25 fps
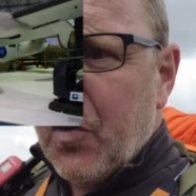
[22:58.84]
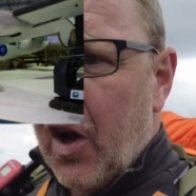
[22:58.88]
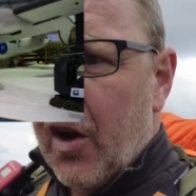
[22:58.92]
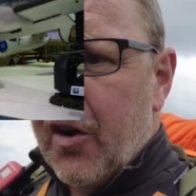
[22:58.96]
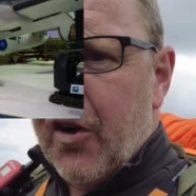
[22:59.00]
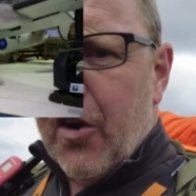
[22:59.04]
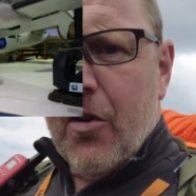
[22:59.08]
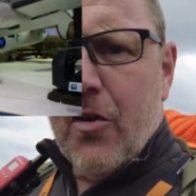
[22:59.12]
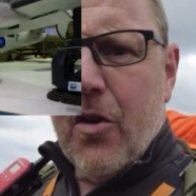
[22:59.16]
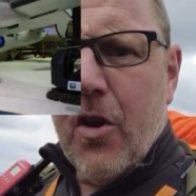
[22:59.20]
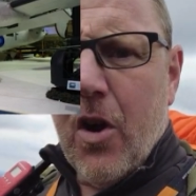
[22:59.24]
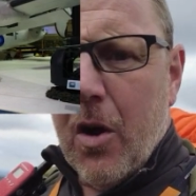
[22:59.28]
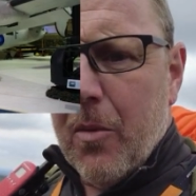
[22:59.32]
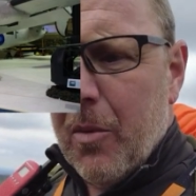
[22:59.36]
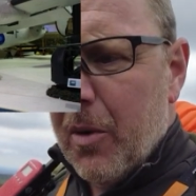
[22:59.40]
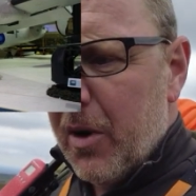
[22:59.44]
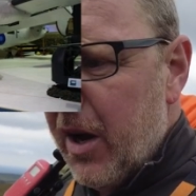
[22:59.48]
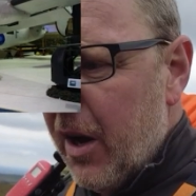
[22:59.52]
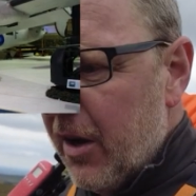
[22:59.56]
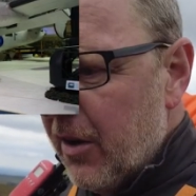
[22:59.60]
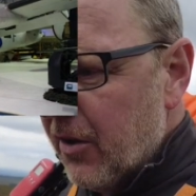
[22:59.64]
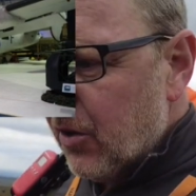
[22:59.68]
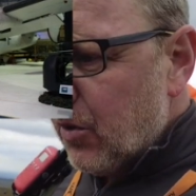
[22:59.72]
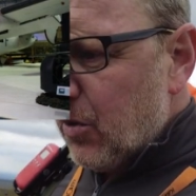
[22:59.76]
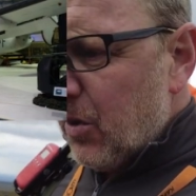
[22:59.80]
I don't know. But
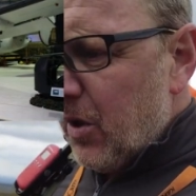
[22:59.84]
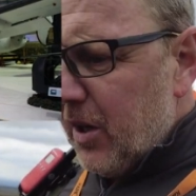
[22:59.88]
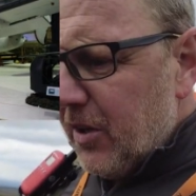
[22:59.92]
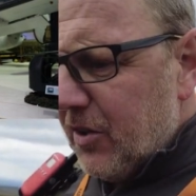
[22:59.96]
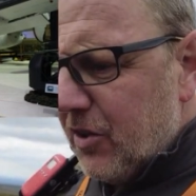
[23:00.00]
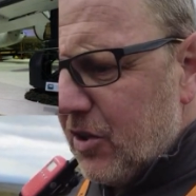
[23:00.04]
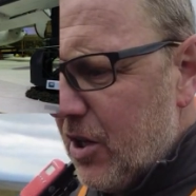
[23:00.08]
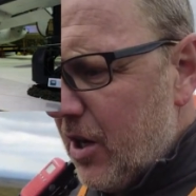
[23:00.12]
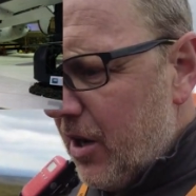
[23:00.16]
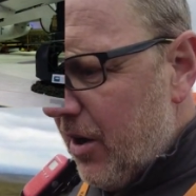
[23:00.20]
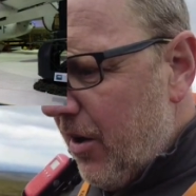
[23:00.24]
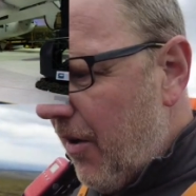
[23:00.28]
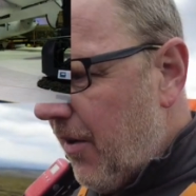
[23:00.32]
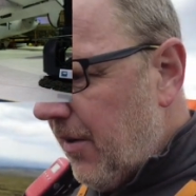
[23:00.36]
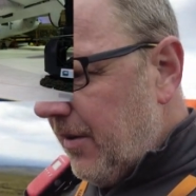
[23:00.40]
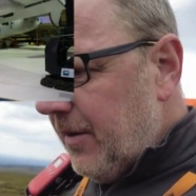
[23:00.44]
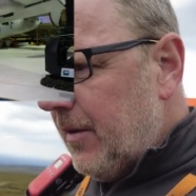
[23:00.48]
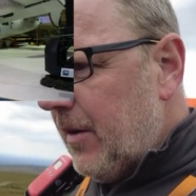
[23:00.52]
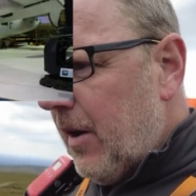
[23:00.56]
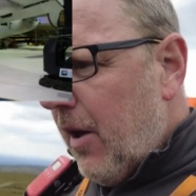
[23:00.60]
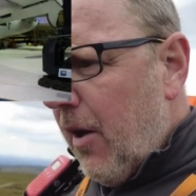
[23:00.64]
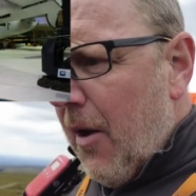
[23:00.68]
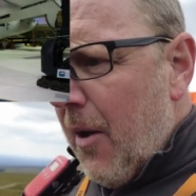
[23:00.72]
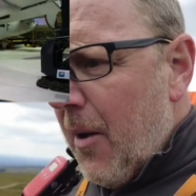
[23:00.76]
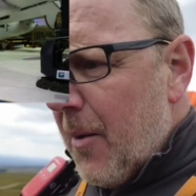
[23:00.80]
yeah, it's quite
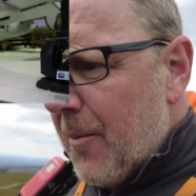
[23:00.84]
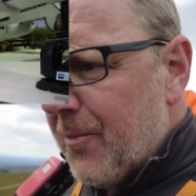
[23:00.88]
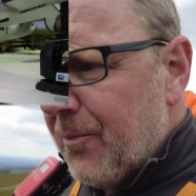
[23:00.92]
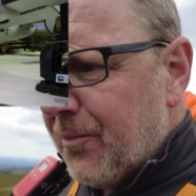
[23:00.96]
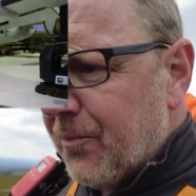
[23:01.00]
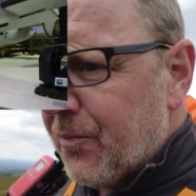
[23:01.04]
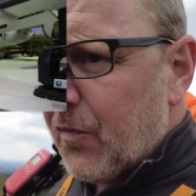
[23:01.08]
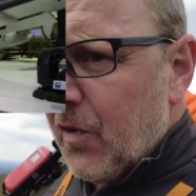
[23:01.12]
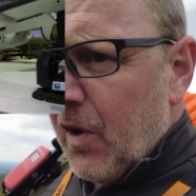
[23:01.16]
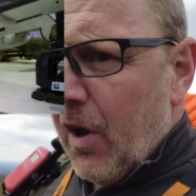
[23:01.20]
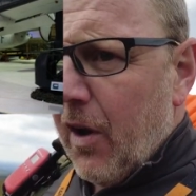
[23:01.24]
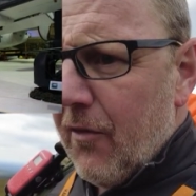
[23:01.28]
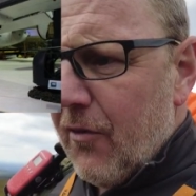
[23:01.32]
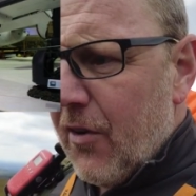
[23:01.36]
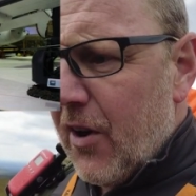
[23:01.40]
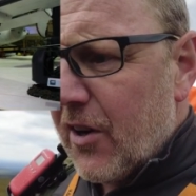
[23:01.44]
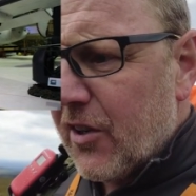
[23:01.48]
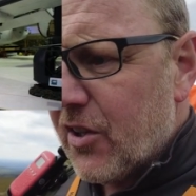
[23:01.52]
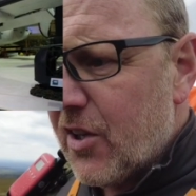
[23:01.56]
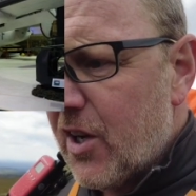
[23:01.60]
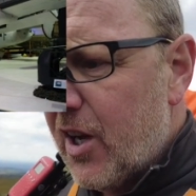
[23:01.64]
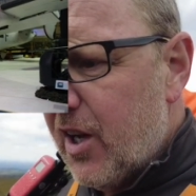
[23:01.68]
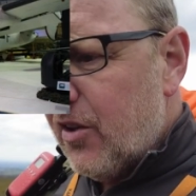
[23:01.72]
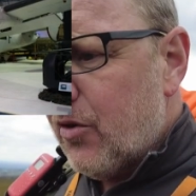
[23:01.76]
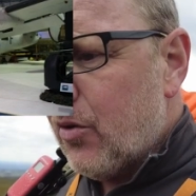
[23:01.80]

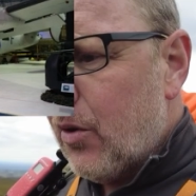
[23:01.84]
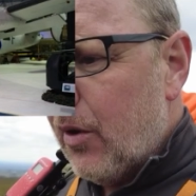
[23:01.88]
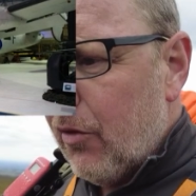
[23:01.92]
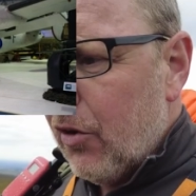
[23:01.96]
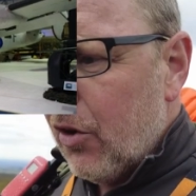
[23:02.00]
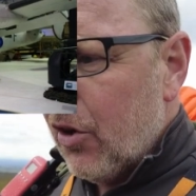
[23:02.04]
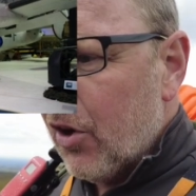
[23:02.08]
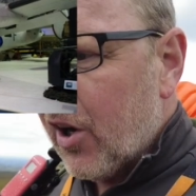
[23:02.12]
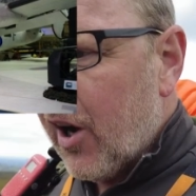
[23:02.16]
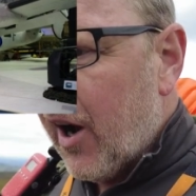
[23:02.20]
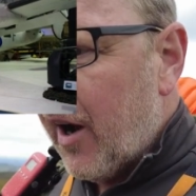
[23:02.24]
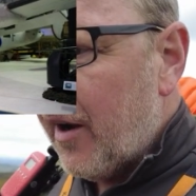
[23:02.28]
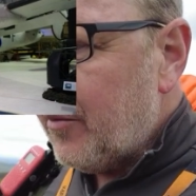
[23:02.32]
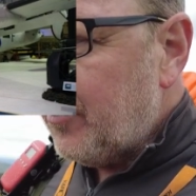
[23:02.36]
fascinating to have a look